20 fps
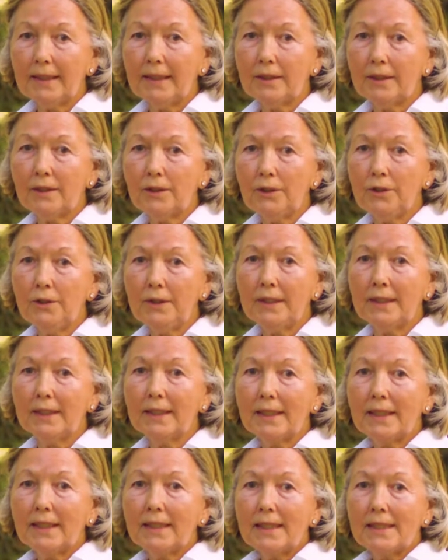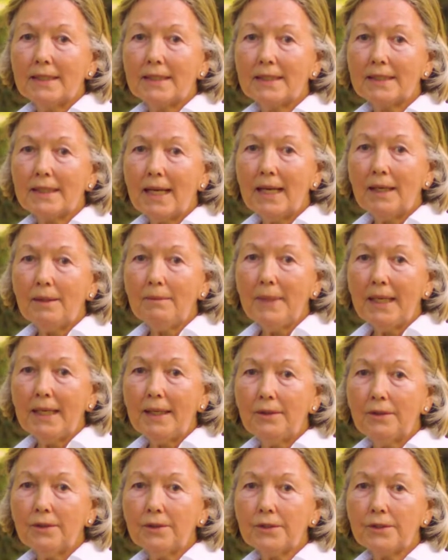including
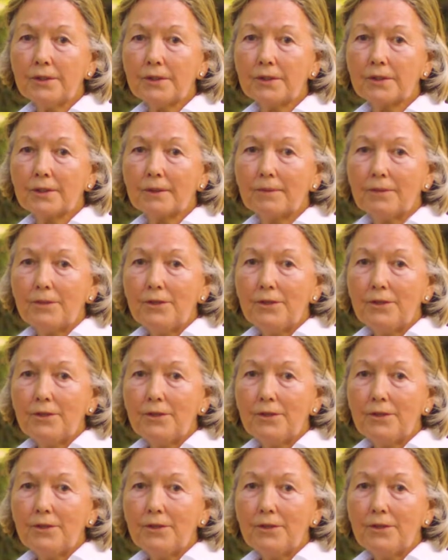salamanders,